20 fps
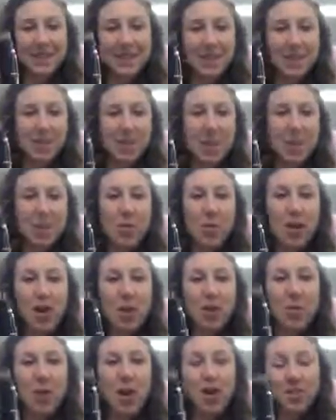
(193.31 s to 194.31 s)
You may want to
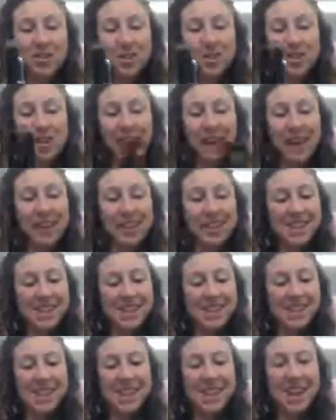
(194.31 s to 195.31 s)
wash your
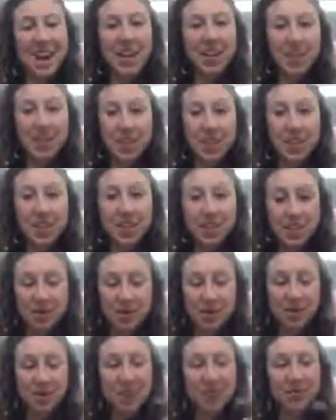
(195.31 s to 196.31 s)
hands
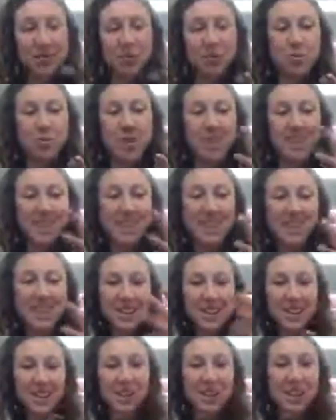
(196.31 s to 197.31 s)
especially if you've been
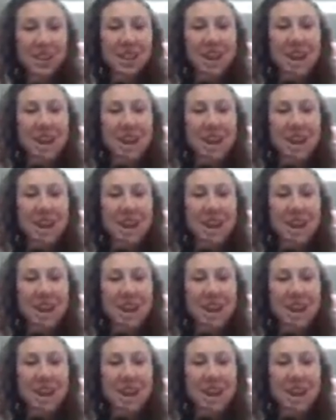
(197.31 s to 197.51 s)
doing